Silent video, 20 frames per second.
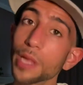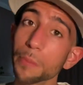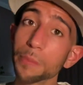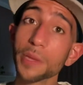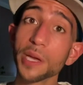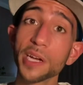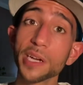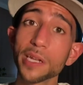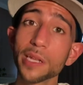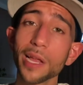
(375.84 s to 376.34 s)
I'm
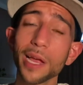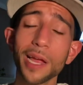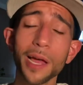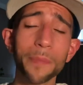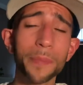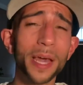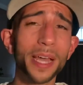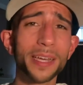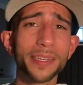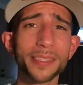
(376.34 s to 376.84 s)
not gonna lie.
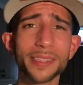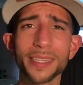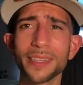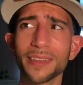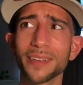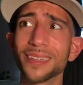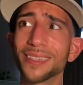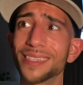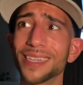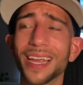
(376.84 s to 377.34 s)
I'm not gonna sit
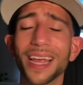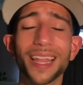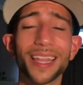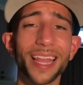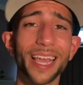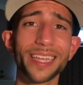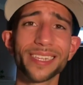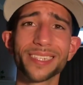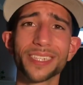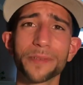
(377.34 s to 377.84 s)
there and say I
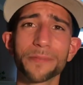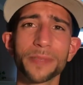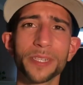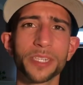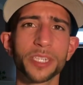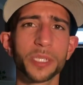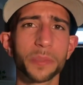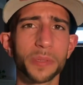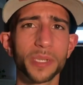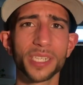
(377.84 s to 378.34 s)
like
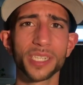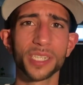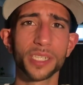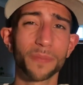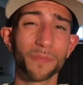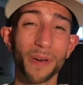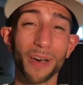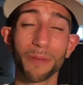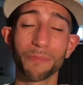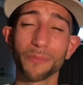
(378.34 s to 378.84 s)
something just because
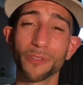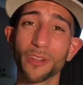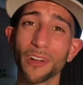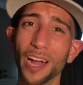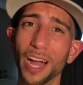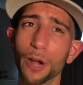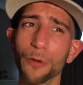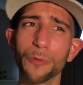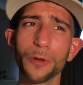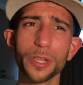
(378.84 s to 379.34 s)
it's popular.
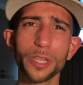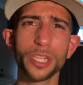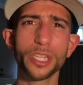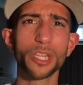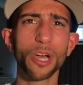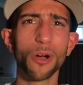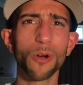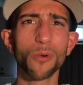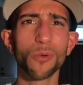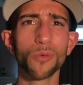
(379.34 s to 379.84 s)
I really
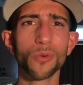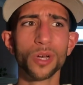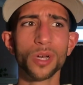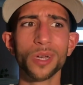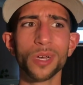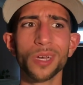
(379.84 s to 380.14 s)
don't.